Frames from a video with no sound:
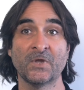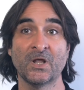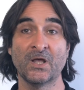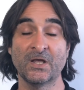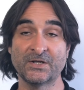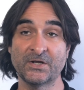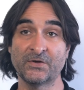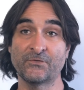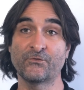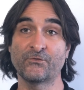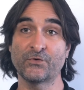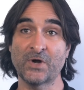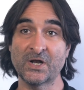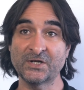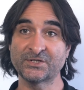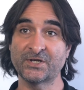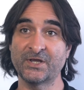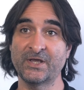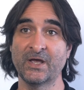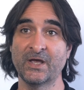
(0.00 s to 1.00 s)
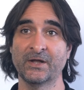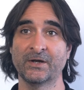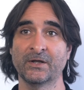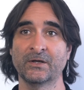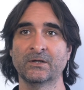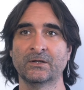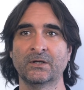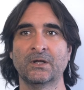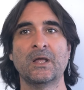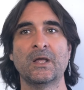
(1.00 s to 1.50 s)
Indeed, French
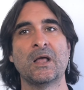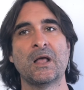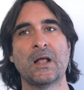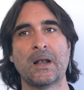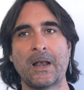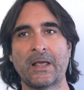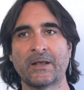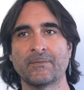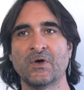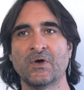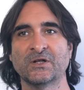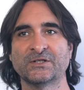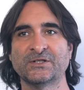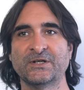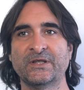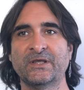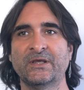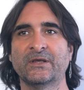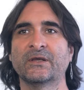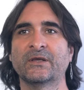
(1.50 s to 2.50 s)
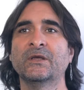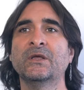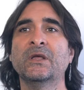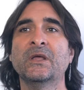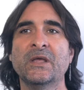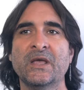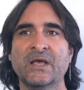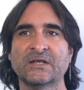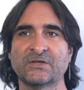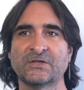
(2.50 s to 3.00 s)
Guiana, like Martinique,
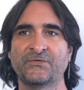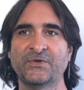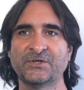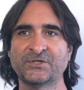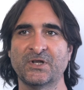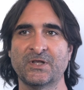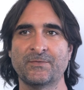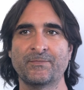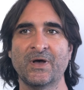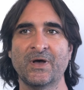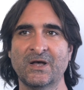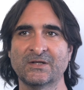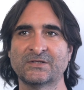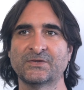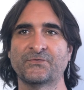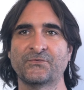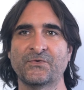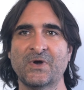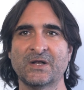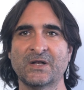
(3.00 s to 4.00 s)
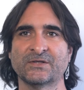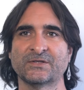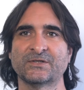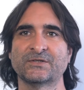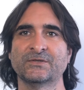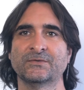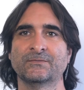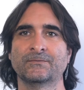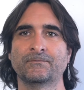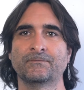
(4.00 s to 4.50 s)
is officially part of
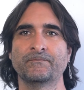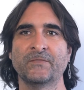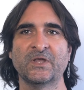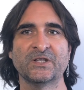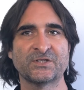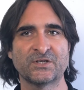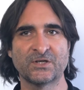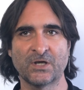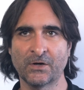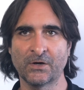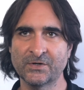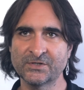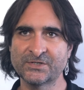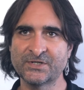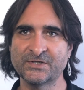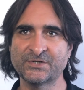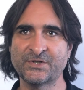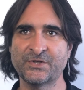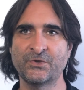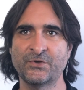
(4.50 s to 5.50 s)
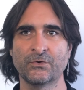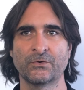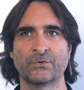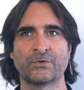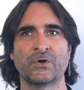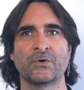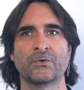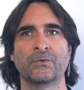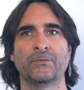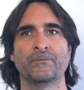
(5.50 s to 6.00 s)
France. Its currency is the
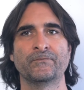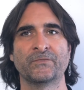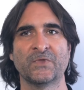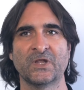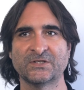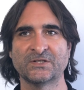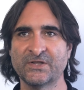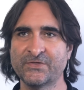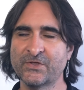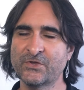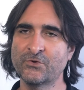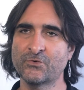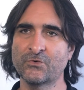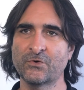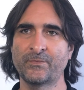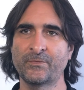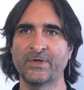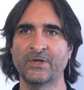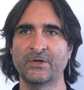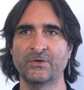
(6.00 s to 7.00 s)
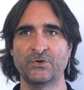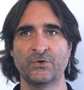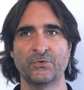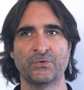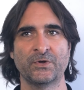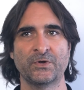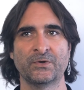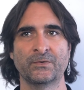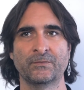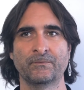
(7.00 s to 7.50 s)
euro, it's in the European
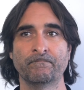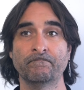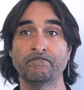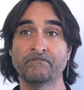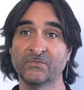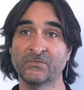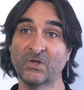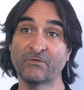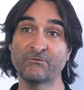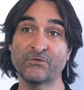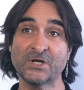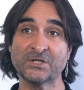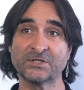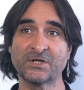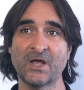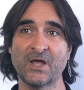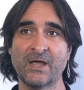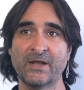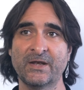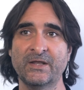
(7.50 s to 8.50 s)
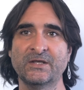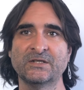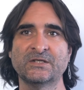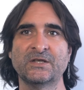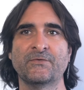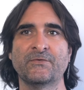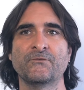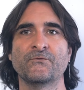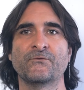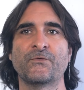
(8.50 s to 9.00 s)
Union. The French Guyanese
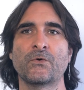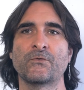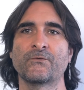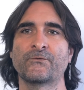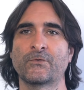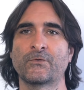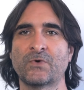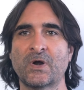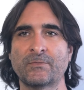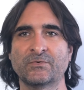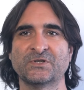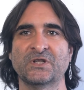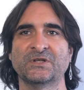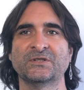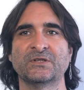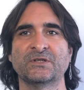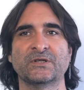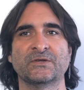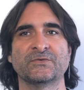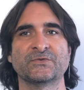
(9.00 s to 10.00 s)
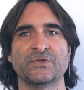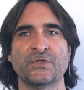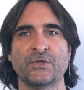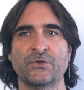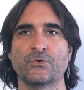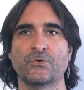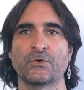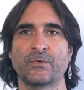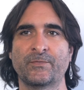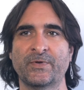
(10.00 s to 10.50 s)
even vote for representatives in the
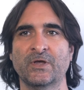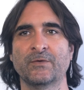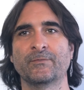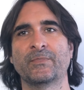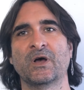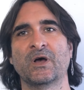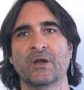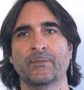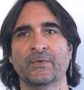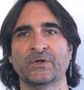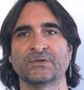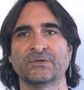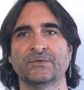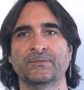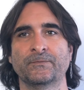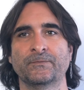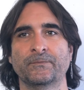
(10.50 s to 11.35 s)
European Parliament.